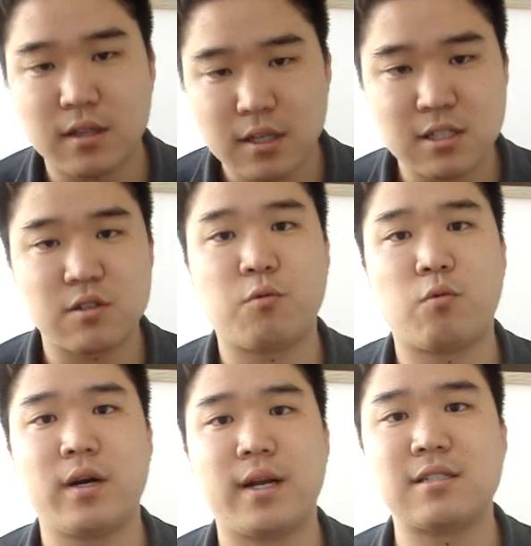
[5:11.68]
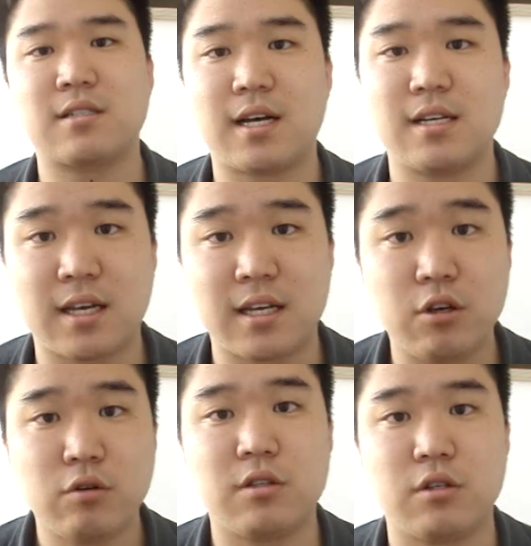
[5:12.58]
this is one exercise that
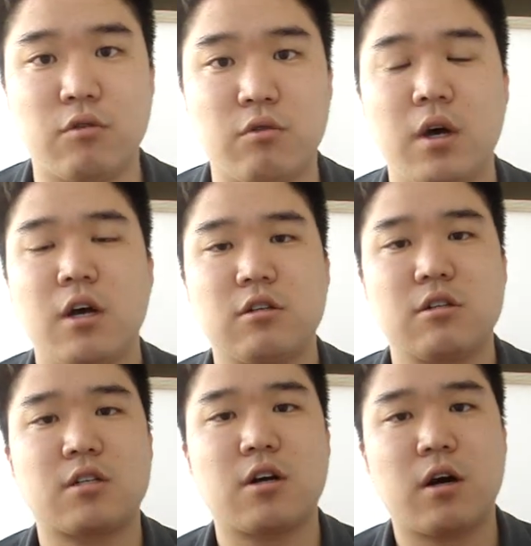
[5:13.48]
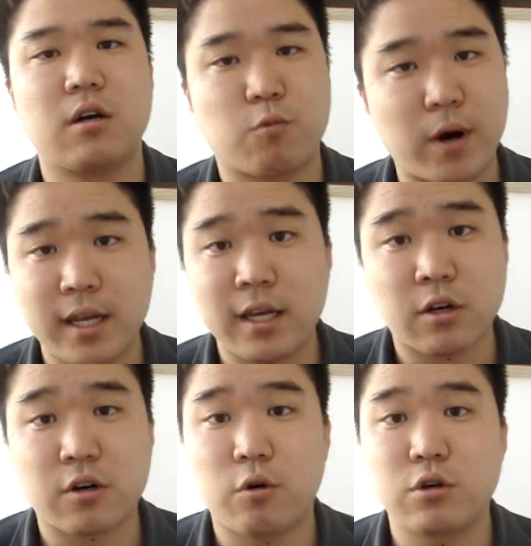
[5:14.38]
you can do to start writing
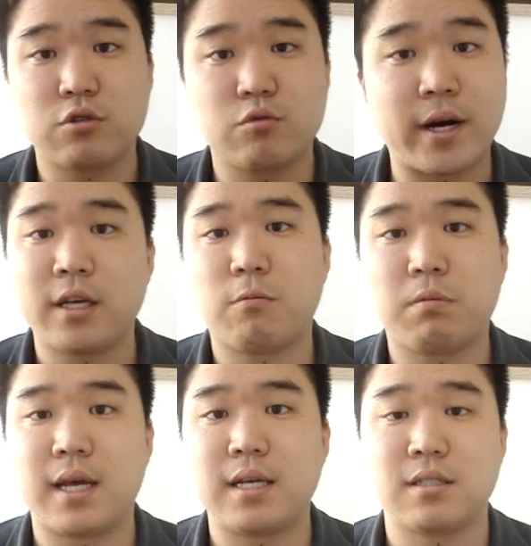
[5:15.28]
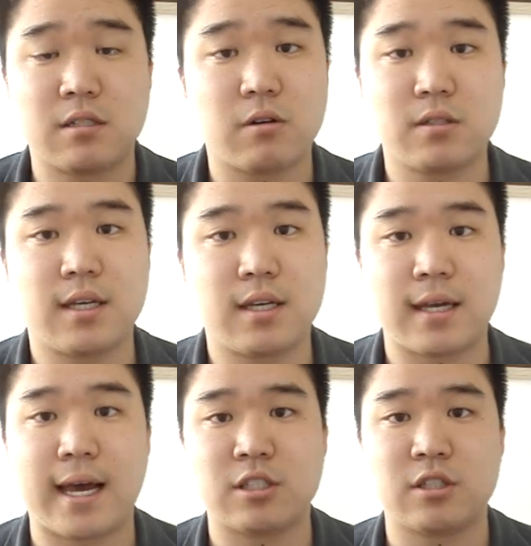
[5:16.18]
your goals, writing your plans, and start
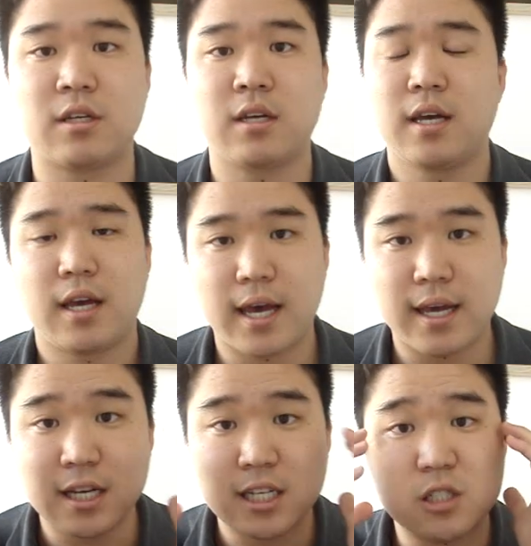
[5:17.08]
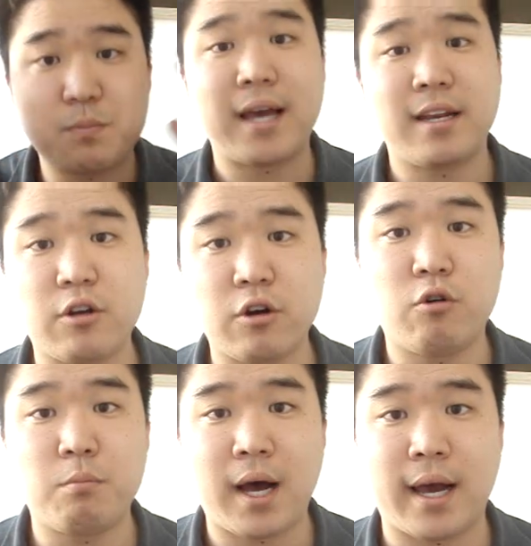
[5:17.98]
taking action and expanding your
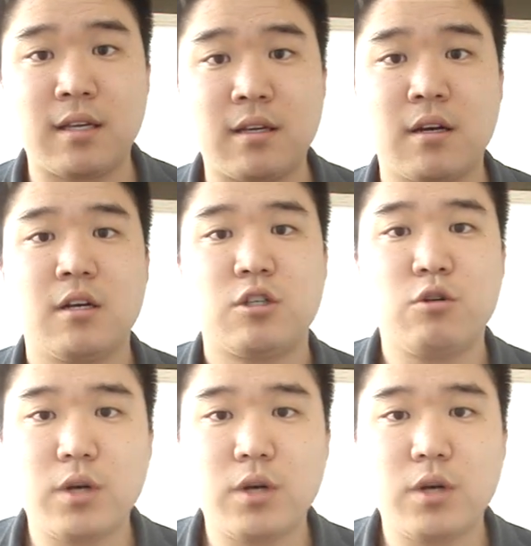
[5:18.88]
own mind to